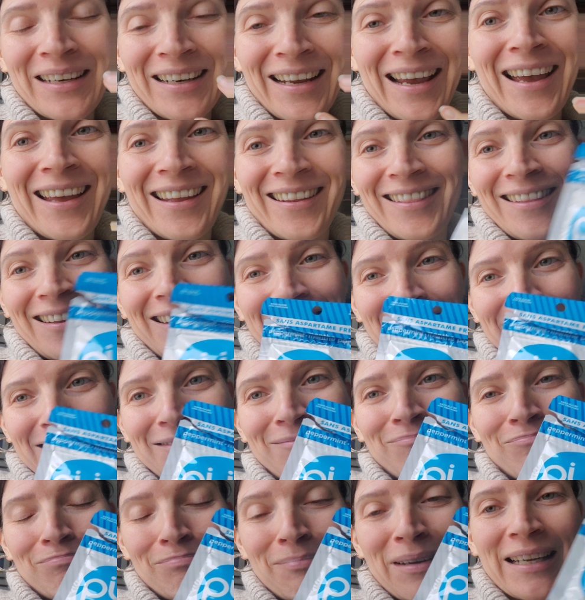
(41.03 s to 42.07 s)
and the
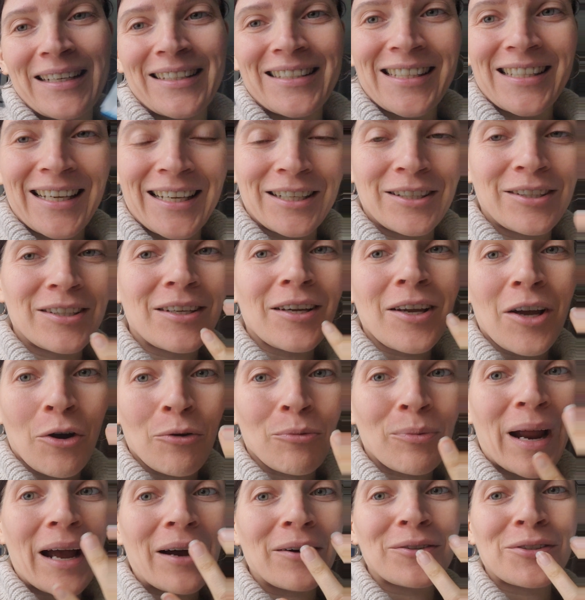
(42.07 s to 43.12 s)
mint in
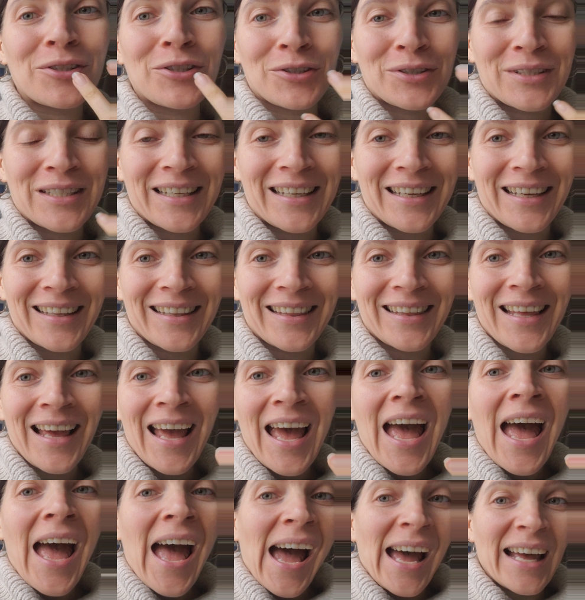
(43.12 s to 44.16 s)
around your teeth
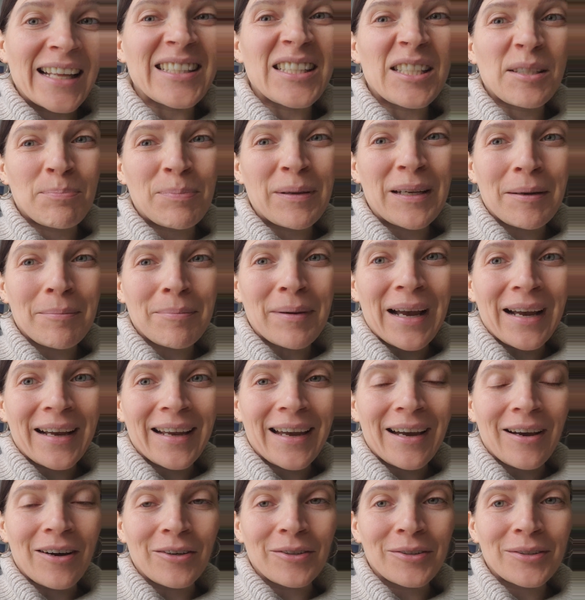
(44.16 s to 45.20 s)
and spit it back
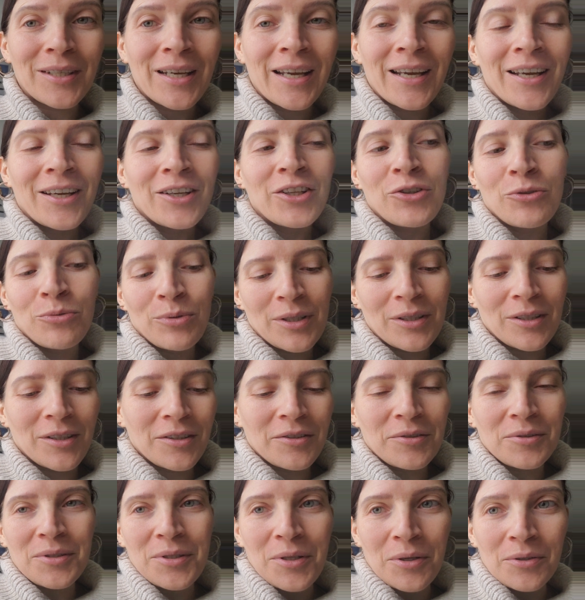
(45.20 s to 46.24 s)
out. You will
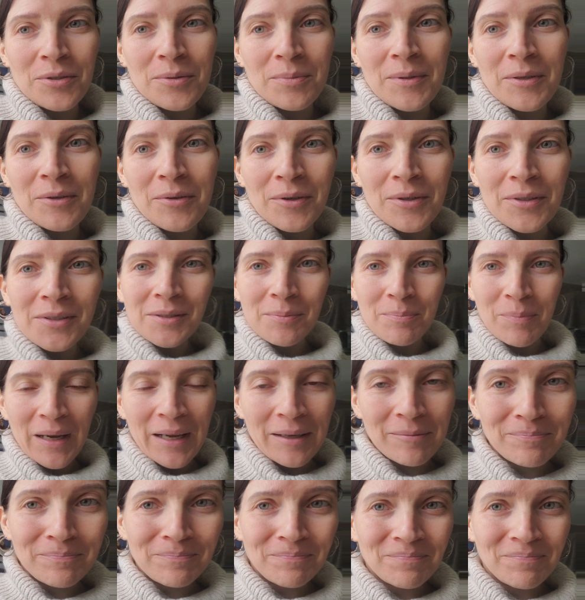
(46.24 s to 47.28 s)
lose those minerals,
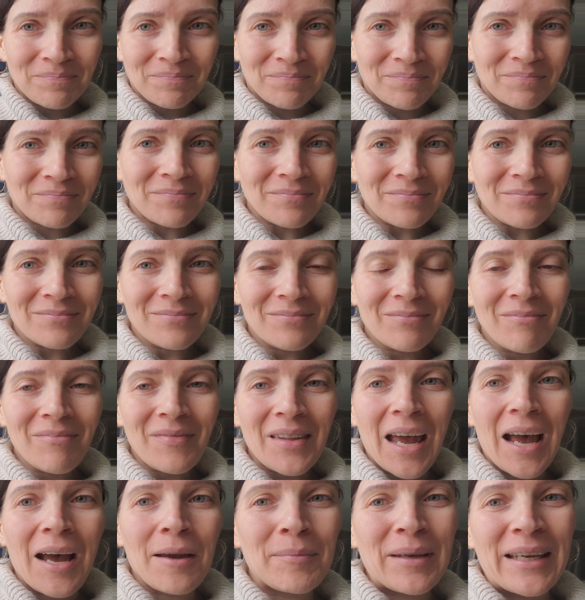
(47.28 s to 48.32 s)
but
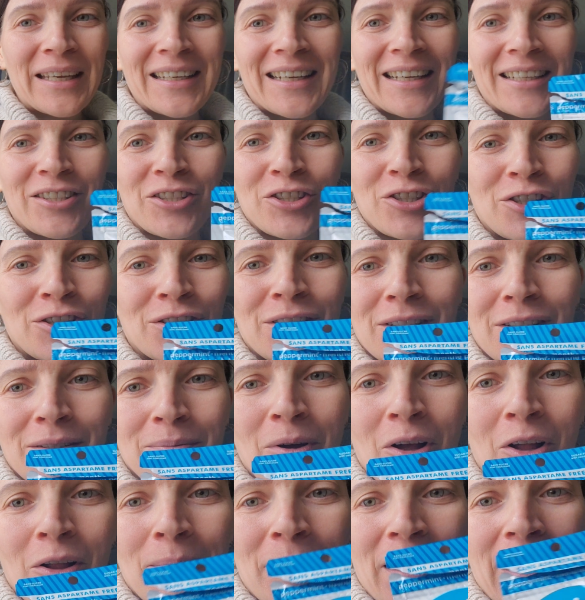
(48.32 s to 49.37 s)
I mean, it's just a
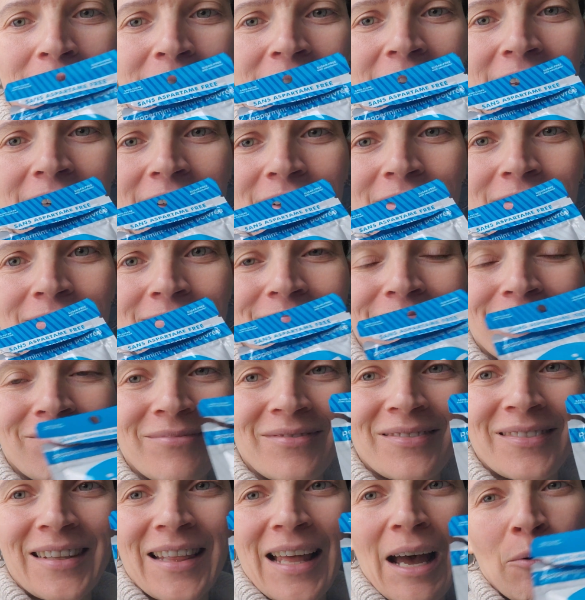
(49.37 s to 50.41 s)
small amount, and
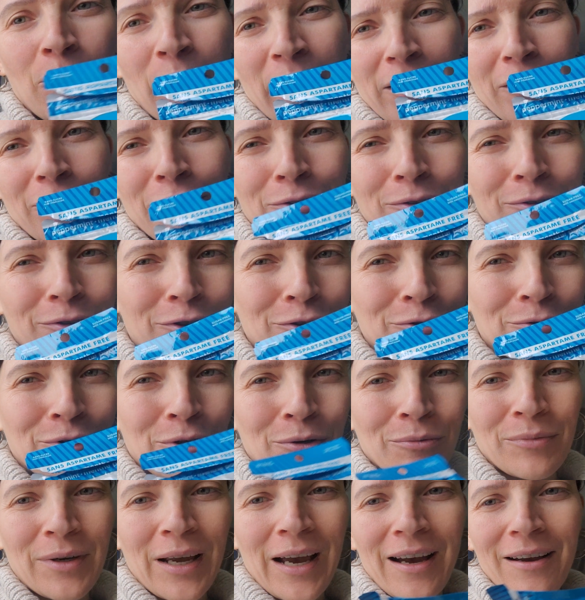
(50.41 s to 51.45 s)
that way you
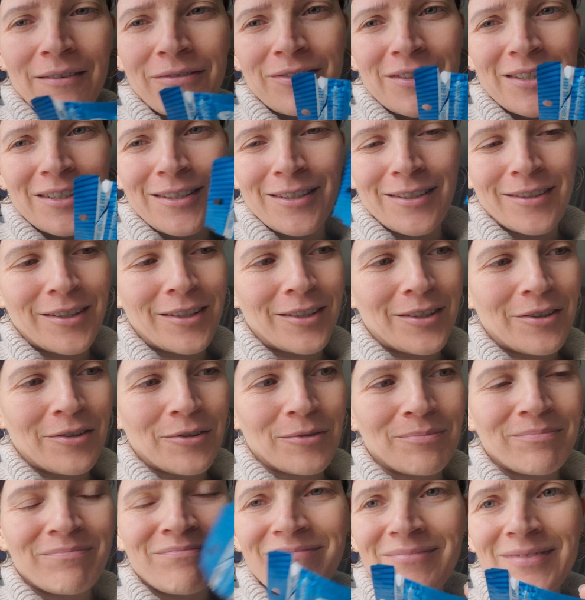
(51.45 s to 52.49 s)
don't have to, you
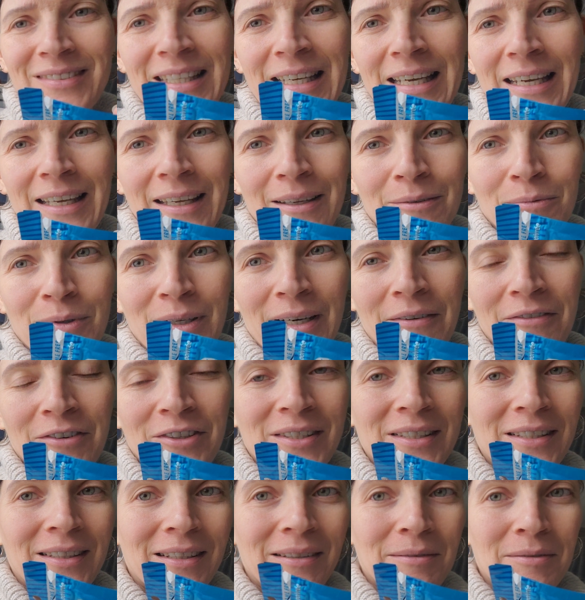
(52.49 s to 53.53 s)
know, take in whatever's
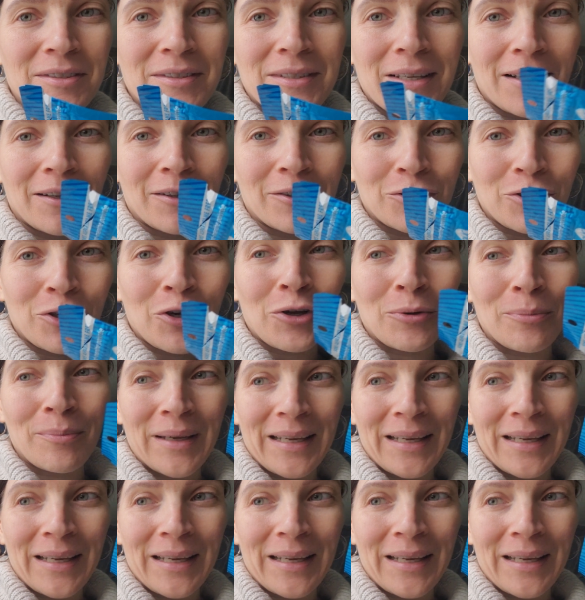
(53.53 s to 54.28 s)
in the xylitol